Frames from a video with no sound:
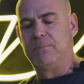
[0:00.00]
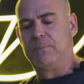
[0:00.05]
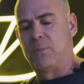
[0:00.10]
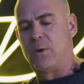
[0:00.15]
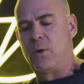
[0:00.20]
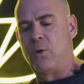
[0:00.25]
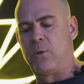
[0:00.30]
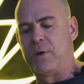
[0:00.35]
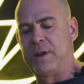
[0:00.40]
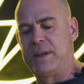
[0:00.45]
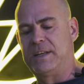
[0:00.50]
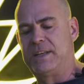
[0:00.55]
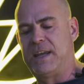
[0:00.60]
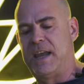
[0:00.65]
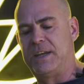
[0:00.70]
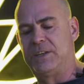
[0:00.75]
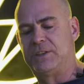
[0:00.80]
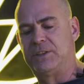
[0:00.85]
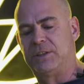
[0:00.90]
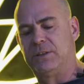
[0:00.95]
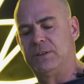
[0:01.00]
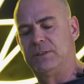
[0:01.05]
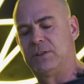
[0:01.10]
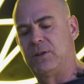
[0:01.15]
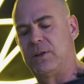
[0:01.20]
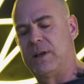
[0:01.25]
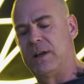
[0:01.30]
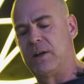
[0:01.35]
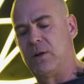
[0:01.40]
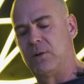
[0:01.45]
orientation so
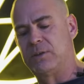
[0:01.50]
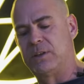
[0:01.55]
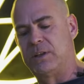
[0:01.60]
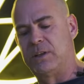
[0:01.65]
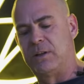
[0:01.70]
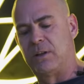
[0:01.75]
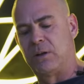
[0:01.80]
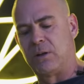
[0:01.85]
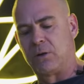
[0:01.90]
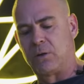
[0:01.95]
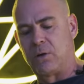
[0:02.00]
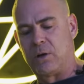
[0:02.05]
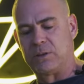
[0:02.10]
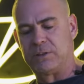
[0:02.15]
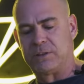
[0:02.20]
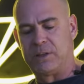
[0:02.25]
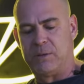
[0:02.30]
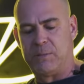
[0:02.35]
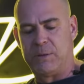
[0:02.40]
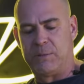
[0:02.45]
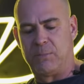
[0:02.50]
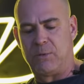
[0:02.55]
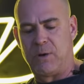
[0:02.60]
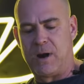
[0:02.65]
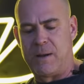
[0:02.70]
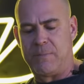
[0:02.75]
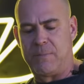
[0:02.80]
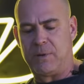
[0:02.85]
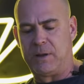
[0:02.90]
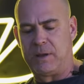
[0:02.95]
that it goes into the lacrosse helmet
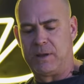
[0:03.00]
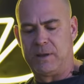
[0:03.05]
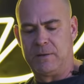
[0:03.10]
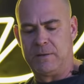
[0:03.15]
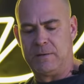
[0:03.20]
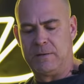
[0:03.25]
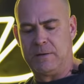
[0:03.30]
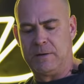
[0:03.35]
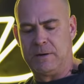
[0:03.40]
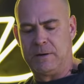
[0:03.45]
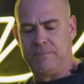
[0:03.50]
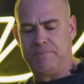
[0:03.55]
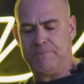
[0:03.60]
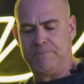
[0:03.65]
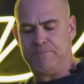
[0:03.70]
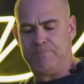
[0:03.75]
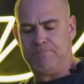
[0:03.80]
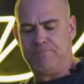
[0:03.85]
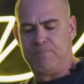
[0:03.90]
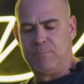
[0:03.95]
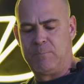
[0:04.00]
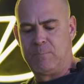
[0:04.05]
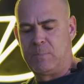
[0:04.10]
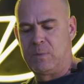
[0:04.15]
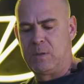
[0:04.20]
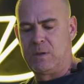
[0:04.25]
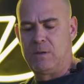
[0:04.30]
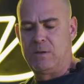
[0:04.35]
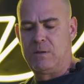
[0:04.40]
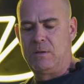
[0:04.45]
properly. All right,
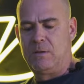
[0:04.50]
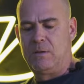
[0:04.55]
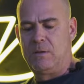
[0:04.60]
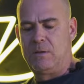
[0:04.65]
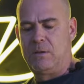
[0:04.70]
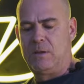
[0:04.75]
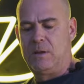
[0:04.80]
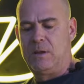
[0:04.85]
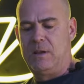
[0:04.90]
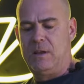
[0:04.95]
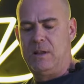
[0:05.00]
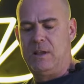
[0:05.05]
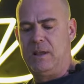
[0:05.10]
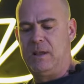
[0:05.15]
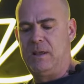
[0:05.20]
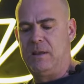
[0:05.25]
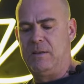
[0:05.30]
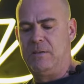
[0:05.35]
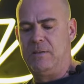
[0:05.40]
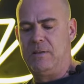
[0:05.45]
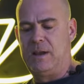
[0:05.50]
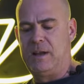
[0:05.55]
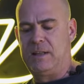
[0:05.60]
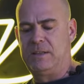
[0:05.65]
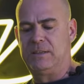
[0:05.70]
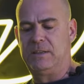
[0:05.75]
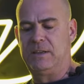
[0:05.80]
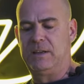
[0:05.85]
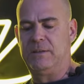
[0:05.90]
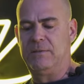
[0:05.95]
and
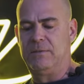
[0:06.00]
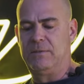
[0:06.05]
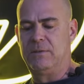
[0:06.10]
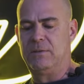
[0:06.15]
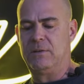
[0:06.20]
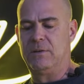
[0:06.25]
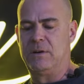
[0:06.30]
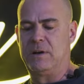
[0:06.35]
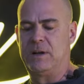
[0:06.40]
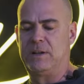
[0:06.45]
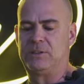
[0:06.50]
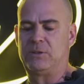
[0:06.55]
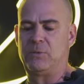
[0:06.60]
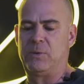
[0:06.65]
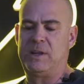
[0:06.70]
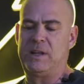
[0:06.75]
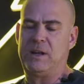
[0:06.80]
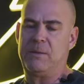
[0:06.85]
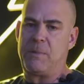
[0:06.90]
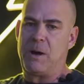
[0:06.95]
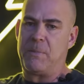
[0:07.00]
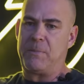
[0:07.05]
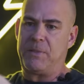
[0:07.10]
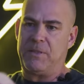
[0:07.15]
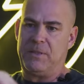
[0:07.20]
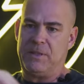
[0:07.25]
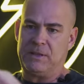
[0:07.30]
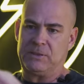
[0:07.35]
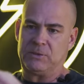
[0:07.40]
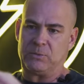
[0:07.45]
that's it. All right, so we need them up
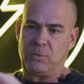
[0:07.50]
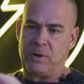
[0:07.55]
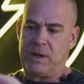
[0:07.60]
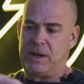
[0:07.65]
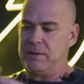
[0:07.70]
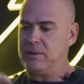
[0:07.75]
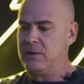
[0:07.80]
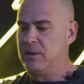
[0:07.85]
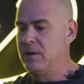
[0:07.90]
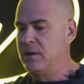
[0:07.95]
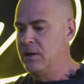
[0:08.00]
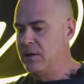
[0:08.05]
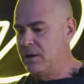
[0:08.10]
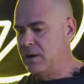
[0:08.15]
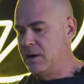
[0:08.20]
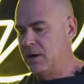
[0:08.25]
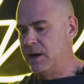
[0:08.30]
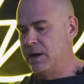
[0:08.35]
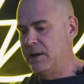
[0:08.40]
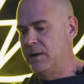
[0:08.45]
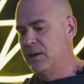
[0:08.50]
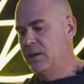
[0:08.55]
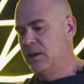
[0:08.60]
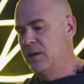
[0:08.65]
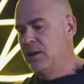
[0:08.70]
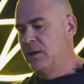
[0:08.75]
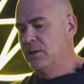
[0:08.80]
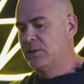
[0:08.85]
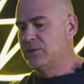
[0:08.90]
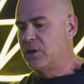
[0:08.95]
this way. All right.
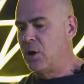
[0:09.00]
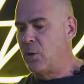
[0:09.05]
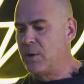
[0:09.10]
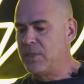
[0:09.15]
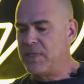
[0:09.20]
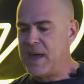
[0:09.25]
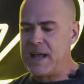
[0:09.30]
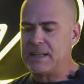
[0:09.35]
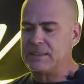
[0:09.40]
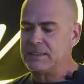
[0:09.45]
So with that